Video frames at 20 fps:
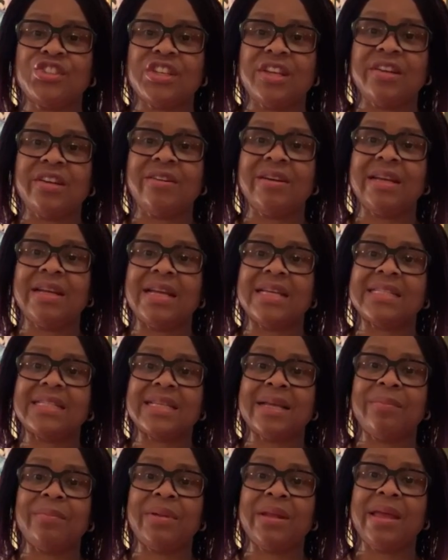General
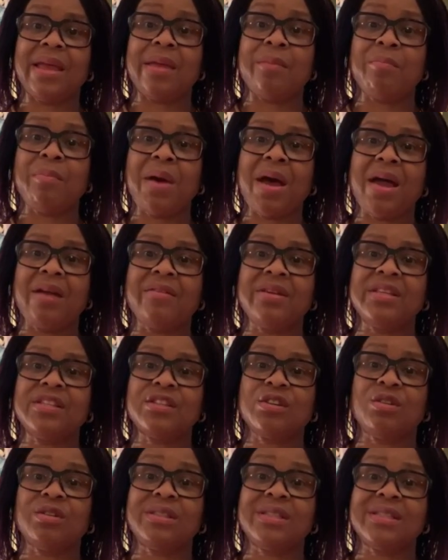Assembly in Paris
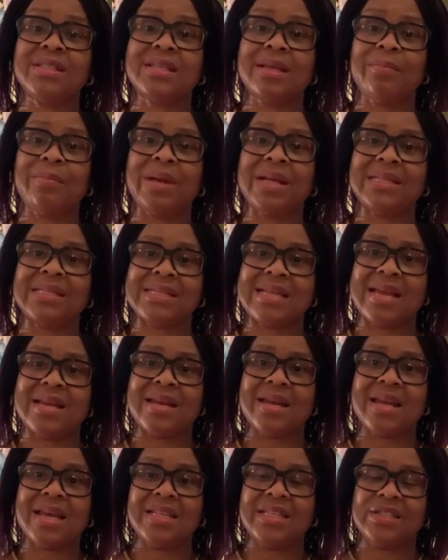on December
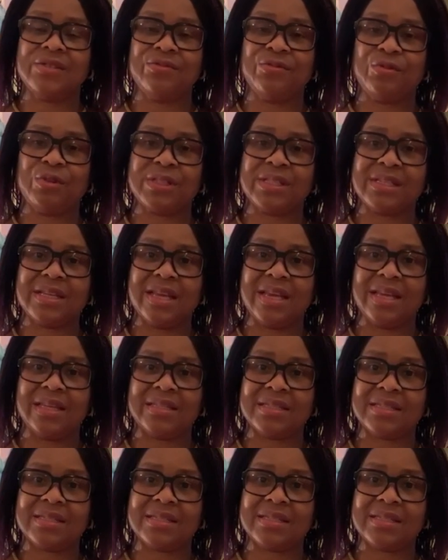10, 1948.